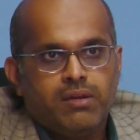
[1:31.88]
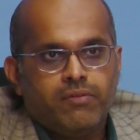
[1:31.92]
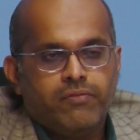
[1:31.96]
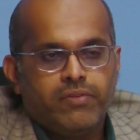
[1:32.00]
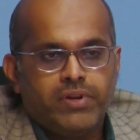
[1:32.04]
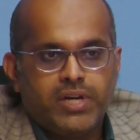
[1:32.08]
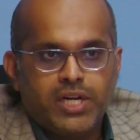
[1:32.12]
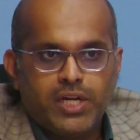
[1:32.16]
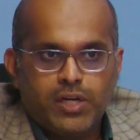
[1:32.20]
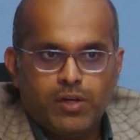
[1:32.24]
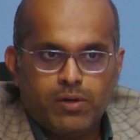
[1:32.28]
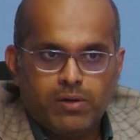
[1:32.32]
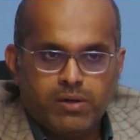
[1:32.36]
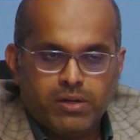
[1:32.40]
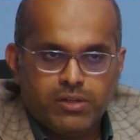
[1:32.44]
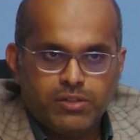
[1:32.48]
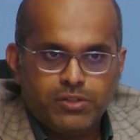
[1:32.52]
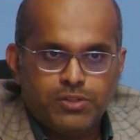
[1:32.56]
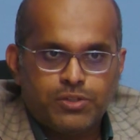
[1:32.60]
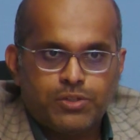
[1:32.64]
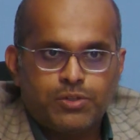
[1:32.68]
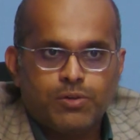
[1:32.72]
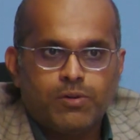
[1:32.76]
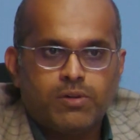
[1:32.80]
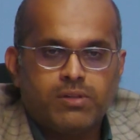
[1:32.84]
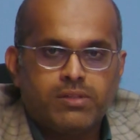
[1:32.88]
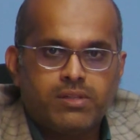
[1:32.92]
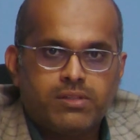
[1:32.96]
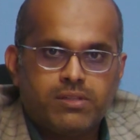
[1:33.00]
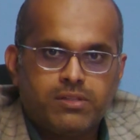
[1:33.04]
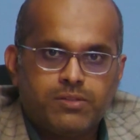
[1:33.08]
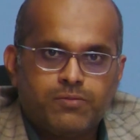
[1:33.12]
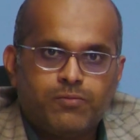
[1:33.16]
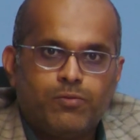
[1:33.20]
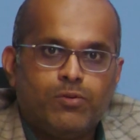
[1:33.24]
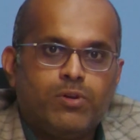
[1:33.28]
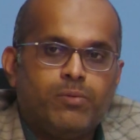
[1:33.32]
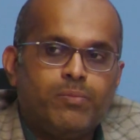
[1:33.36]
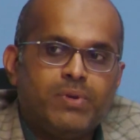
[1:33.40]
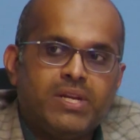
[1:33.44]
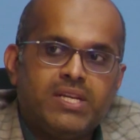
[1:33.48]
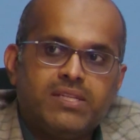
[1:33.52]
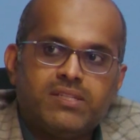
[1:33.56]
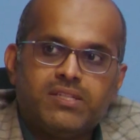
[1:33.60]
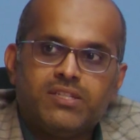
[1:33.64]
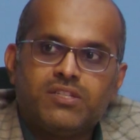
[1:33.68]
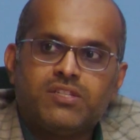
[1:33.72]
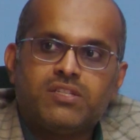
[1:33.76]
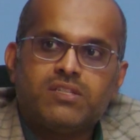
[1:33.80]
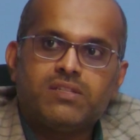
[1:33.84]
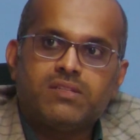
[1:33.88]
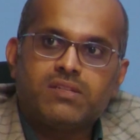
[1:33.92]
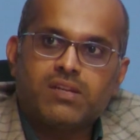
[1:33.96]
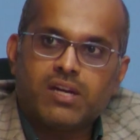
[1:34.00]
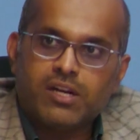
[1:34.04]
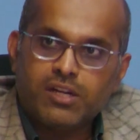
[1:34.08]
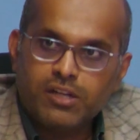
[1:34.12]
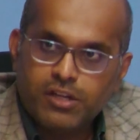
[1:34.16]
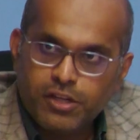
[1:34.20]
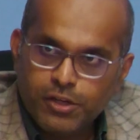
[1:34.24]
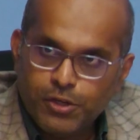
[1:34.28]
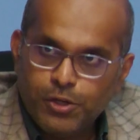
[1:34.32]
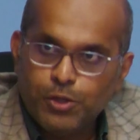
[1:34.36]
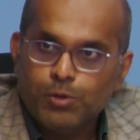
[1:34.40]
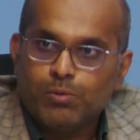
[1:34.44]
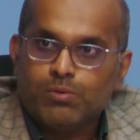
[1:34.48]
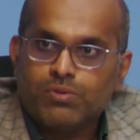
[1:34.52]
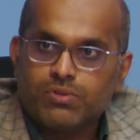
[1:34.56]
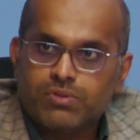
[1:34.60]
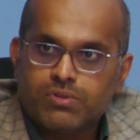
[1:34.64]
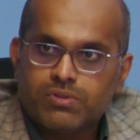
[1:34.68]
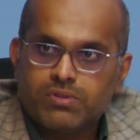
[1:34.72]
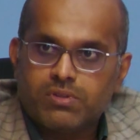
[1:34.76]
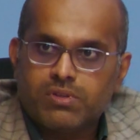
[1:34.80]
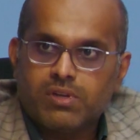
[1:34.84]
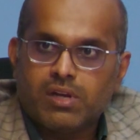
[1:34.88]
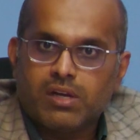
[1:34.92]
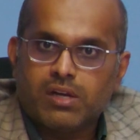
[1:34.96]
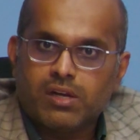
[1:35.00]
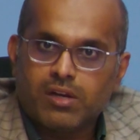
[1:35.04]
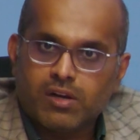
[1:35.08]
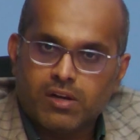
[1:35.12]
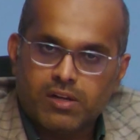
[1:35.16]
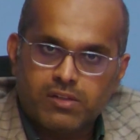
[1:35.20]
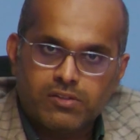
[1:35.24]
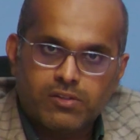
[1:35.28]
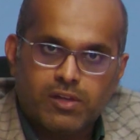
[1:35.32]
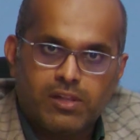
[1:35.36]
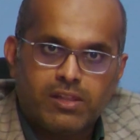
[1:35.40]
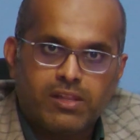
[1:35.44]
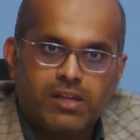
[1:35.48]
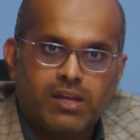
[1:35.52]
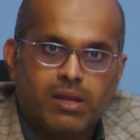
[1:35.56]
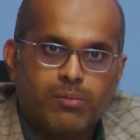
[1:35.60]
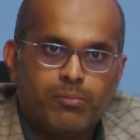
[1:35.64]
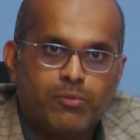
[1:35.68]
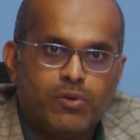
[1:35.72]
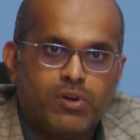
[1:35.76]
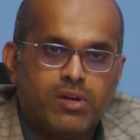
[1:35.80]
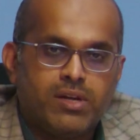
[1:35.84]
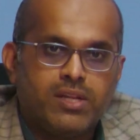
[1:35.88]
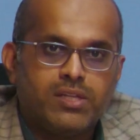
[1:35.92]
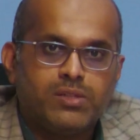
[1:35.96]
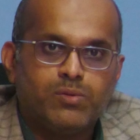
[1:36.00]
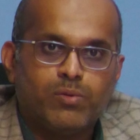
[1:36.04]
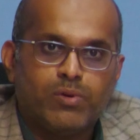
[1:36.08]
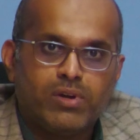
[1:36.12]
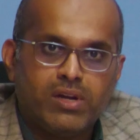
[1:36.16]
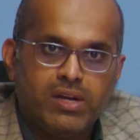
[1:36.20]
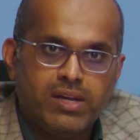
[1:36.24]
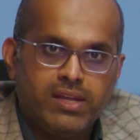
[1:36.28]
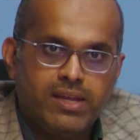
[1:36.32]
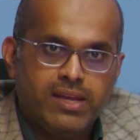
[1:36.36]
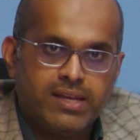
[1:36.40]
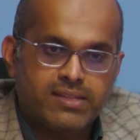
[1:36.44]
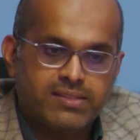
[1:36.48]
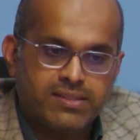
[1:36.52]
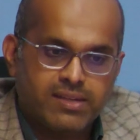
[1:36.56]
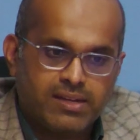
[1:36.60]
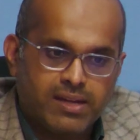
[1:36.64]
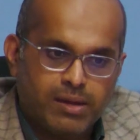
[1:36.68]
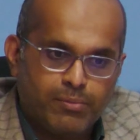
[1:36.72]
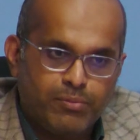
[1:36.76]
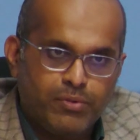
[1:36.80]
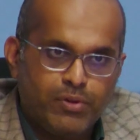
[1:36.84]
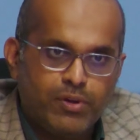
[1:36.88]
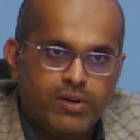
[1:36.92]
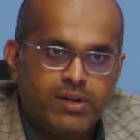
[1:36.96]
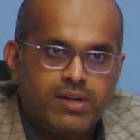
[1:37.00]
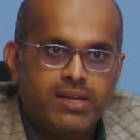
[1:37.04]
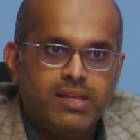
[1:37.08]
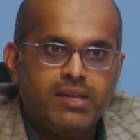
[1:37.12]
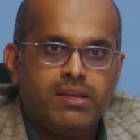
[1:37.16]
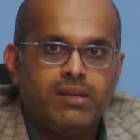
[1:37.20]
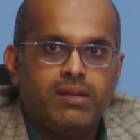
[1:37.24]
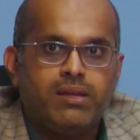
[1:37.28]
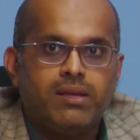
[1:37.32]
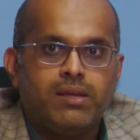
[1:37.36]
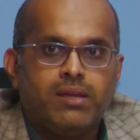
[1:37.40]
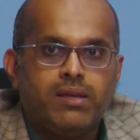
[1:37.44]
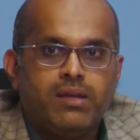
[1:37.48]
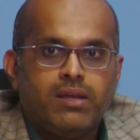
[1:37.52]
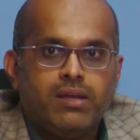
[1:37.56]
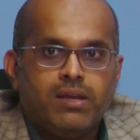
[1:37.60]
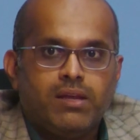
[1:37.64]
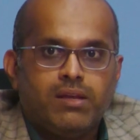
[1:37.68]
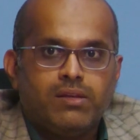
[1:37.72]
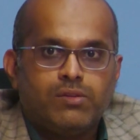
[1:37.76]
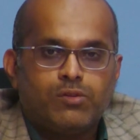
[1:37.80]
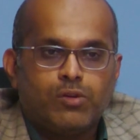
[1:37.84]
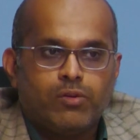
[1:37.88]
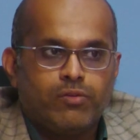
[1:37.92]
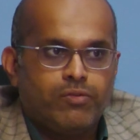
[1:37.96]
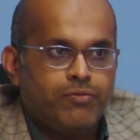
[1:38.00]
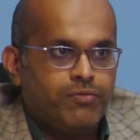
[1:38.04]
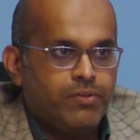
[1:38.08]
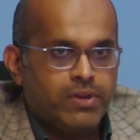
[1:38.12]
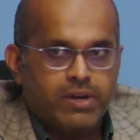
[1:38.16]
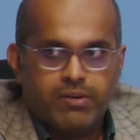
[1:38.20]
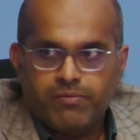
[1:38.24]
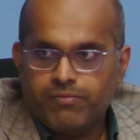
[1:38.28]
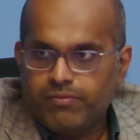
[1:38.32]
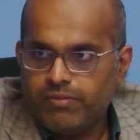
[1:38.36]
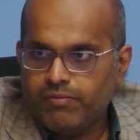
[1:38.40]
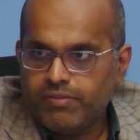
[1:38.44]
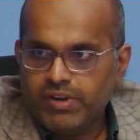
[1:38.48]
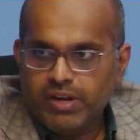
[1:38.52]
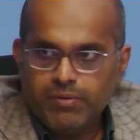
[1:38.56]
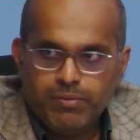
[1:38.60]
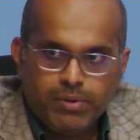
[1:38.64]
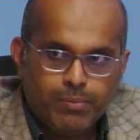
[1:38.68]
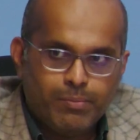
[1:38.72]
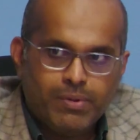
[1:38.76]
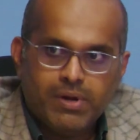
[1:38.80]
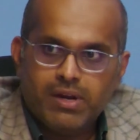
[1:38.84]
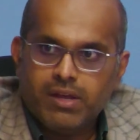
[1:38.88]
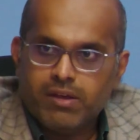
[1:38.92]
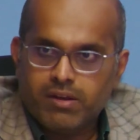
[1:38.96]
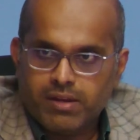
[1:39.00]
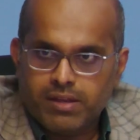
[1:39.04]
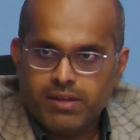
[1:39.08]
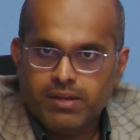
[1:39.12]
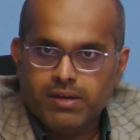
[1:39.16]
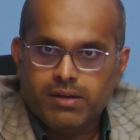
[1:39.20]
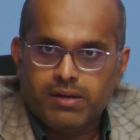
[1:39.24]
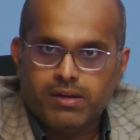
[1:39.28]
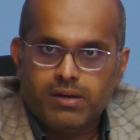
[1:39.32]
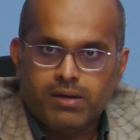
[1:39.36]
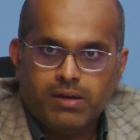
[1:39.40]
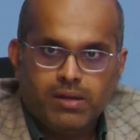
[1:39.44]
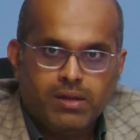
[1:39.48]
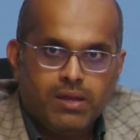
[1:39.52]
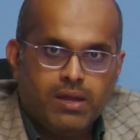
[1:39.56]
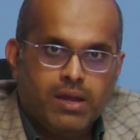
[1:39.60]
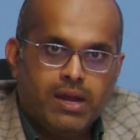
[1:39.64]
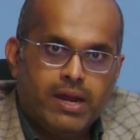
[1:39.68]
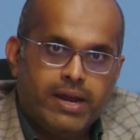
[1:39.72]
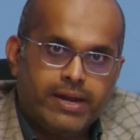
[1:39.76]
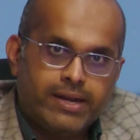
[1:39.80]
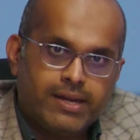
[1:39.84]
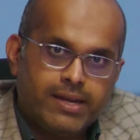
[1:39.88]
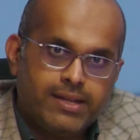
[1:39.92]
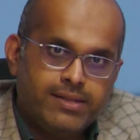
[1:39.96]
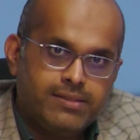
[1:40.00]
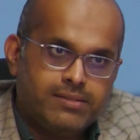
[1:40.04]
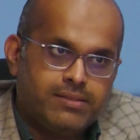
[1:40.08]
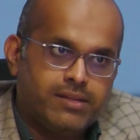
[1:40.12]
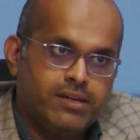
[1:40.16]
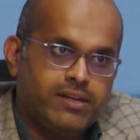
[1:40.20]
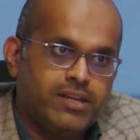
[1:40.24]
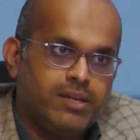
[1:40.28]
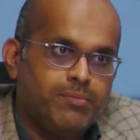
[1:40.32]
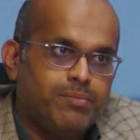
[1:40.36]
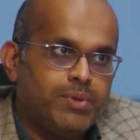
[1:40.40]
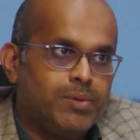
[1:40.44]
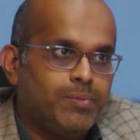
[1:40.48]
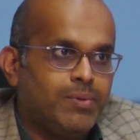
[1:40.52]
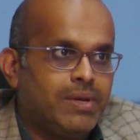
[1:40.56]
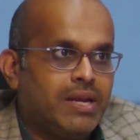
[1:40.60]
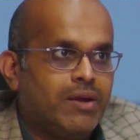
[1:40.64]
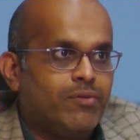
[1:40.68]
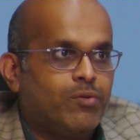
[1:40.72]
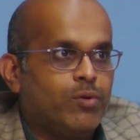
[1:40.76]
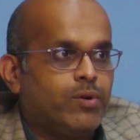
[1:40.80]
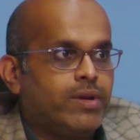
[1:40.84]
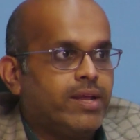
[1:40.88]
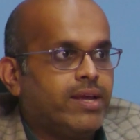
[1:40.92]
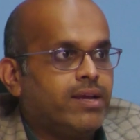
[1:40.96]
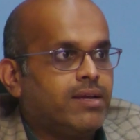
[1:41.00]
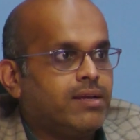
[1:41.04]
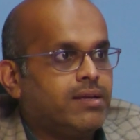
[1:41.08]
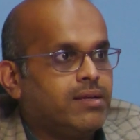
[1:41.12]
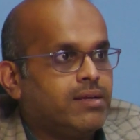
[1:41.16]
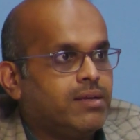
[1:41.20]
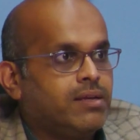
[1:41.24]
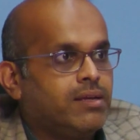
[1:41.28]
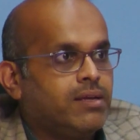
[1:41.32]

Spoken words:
We need to ensure that this full immunization continues across all the communities. Only as a community, so if you have 15 people are here, at least 13 people have to take